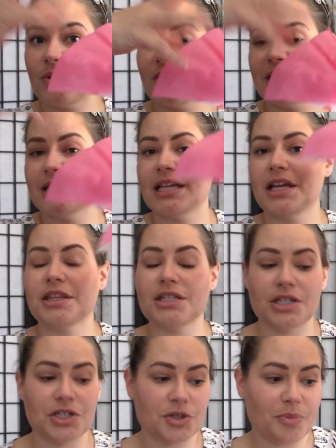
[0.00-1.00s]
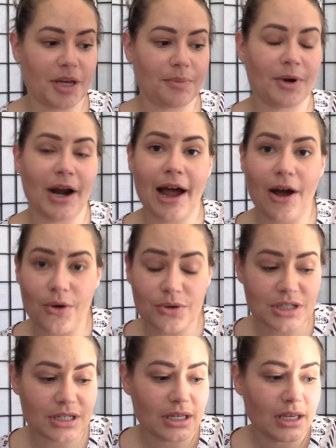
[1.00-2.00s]
or they take the tissue paper
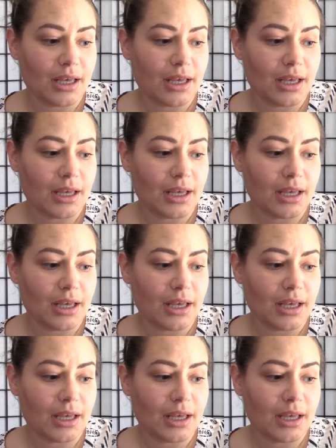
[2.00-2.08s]
out,